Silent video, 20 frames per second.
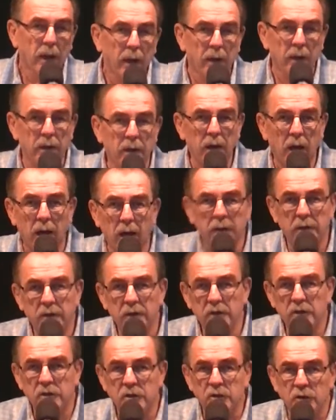And God
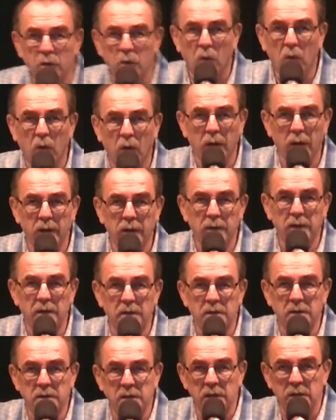destroyed
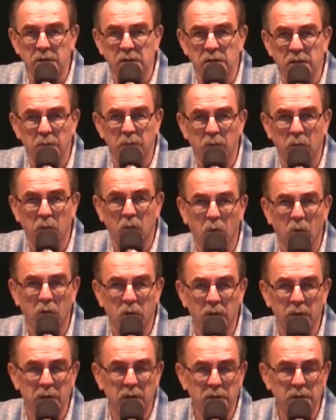the system
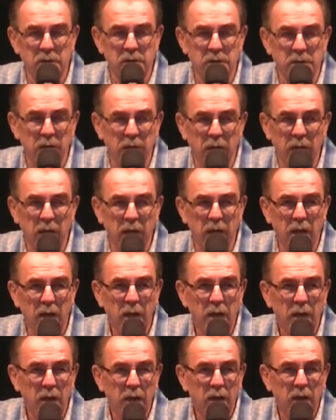or the
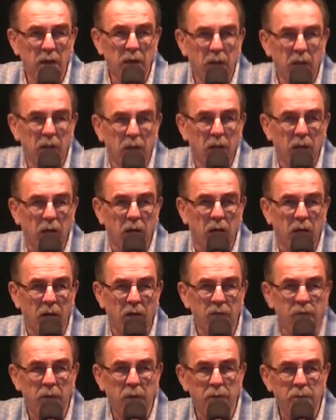city
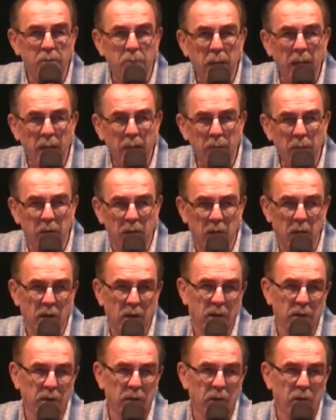of
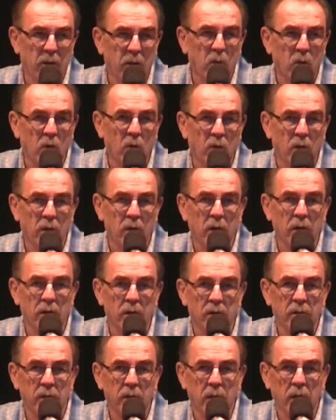Babylon or
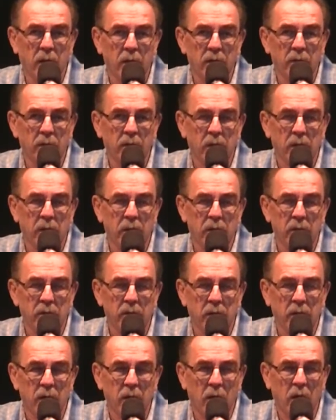uh, the,
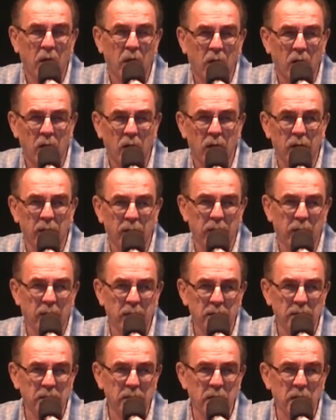the harlot,
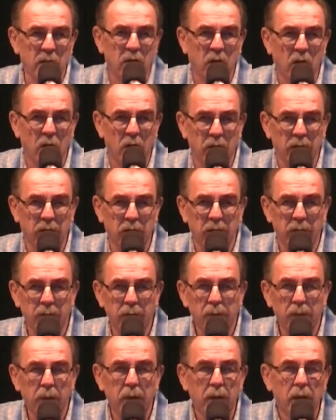as he called it,
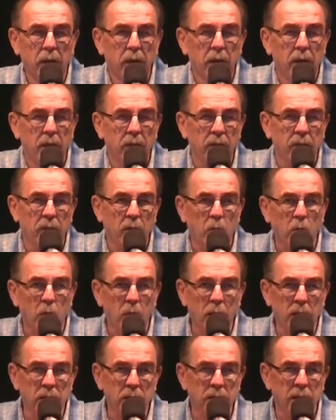the
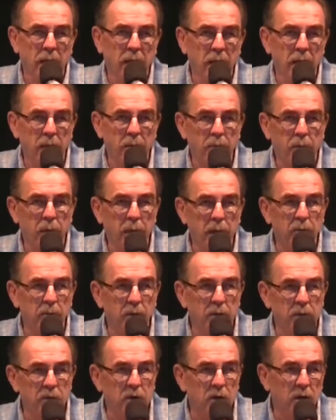one that the
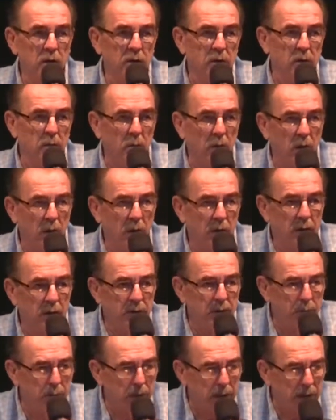people took the mark
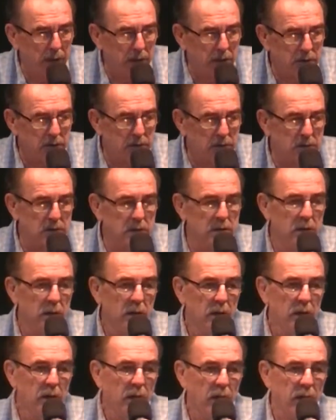of the beast
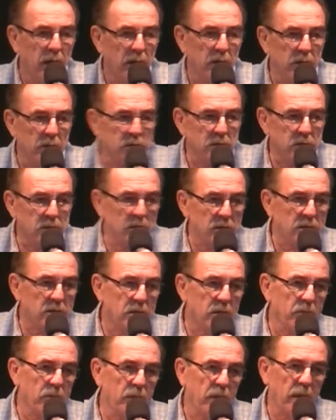and the
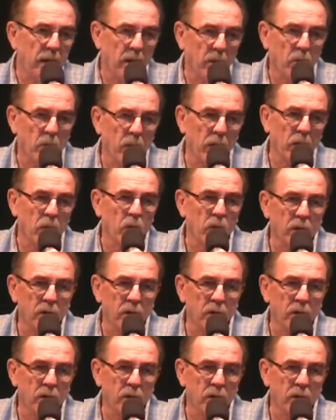system that went